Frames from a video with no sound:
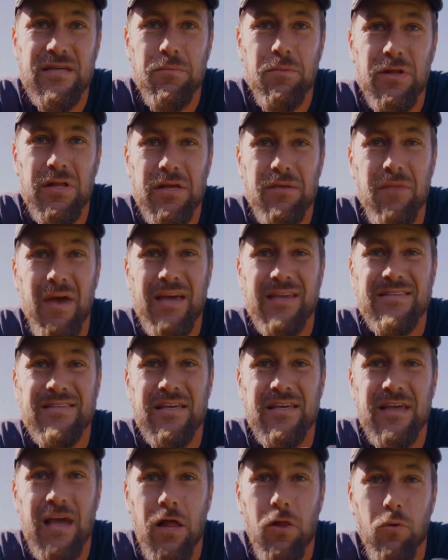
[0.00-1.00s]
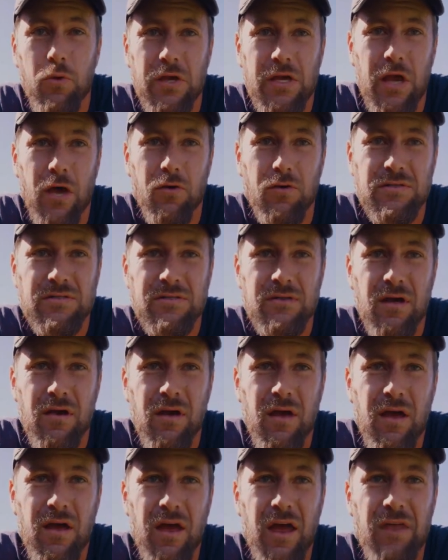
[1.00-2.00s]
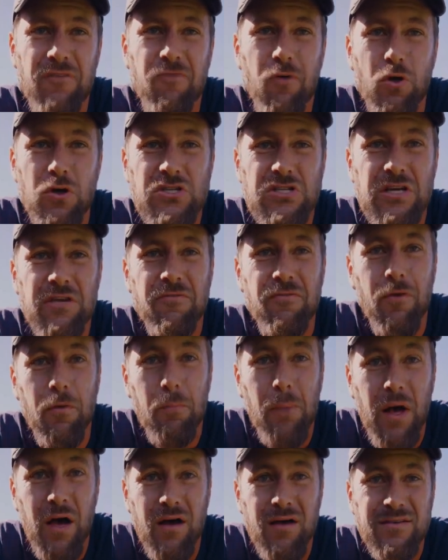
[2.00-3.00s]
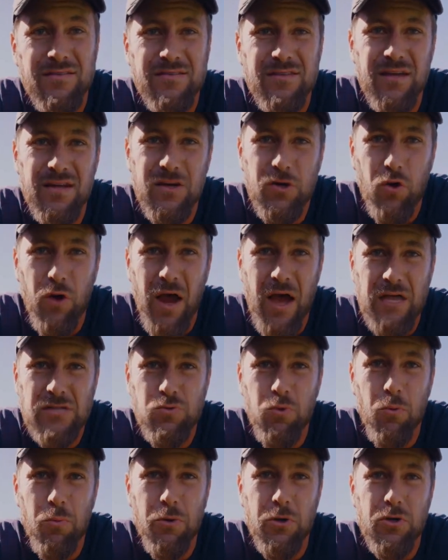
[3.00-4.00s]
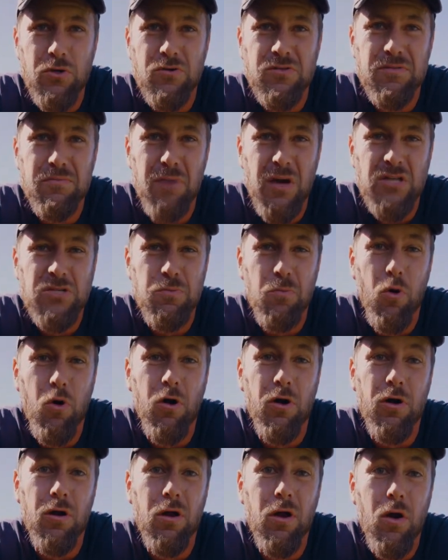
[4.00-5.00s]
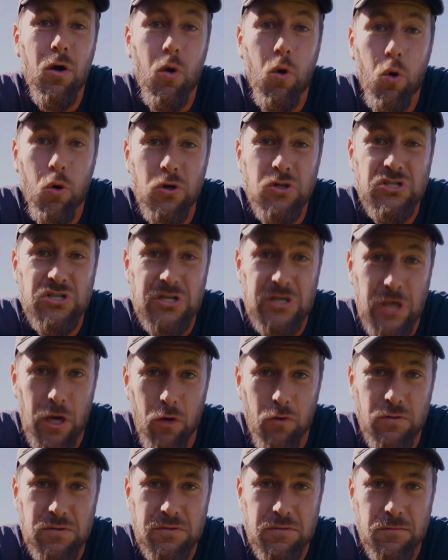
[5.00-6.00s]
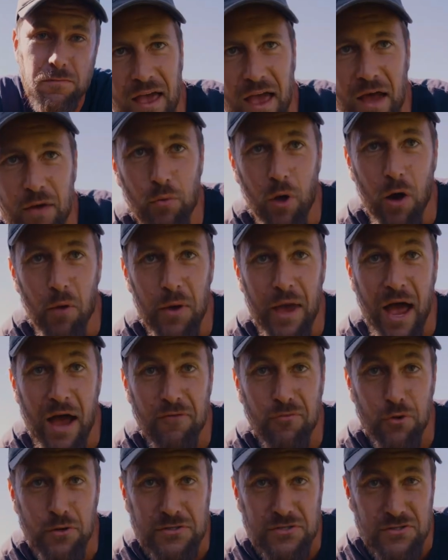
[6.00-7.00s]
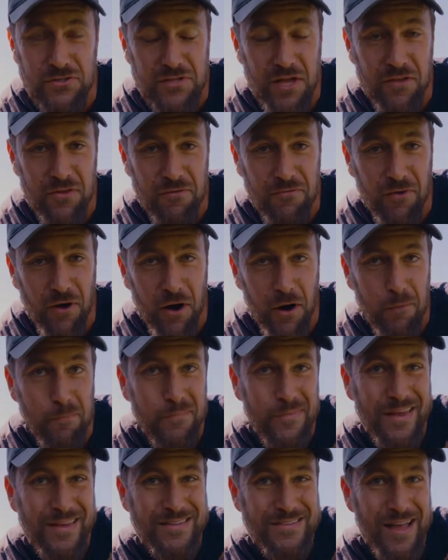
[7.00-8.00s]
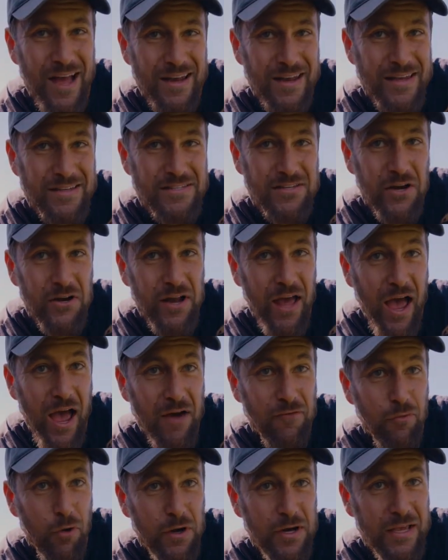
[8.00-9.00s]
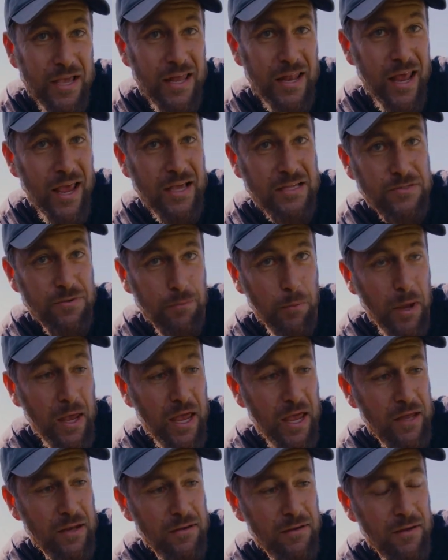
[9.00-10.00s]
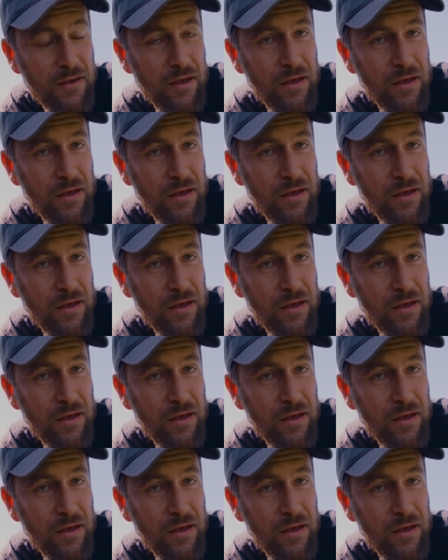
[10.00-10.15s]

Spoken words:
typically makes yellowy yolks, and foraging for bugs and grass will produce much more orangey yolks. And while we have roosters on the farm, it's not necessary to have one to get eggs from a hen.